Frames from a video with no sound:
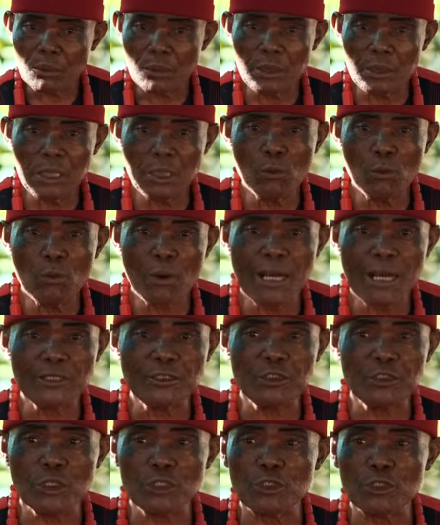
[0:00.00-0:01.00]
Only
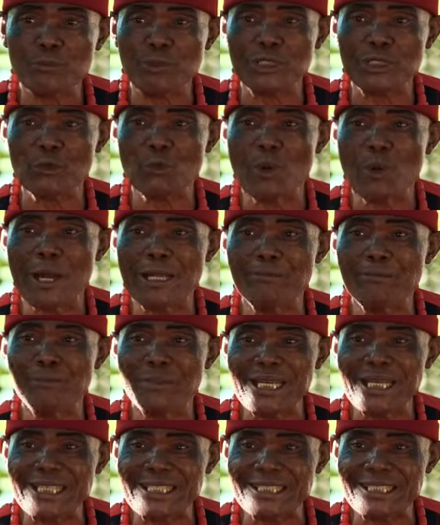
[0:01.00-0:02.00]
one, just but one
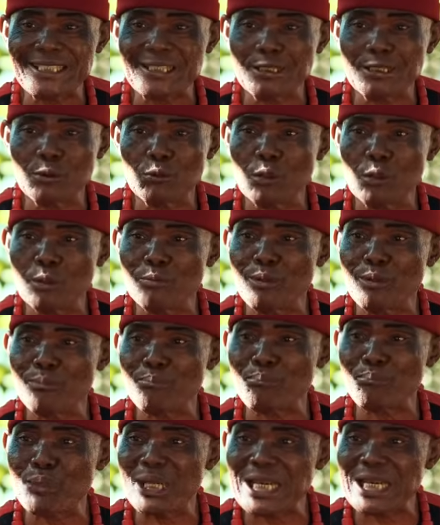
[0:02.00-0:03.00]
maiden will be
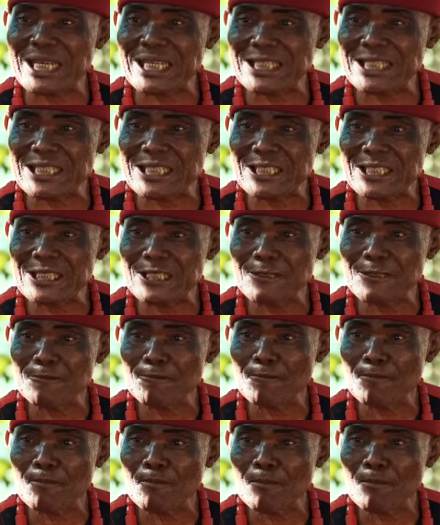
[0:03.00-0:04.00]
picked.
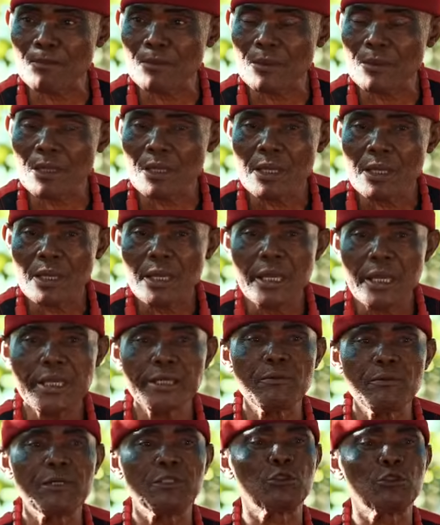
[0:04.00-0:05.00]

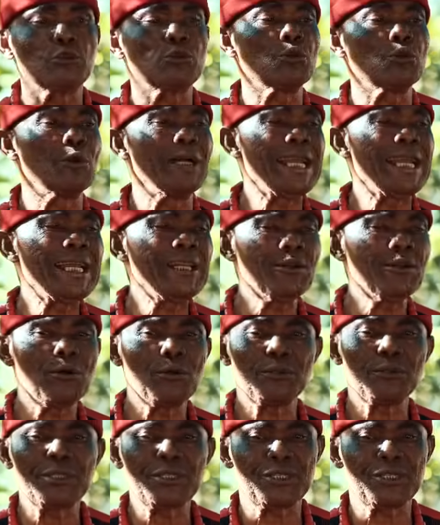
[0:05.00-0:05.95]
Anyway, to end all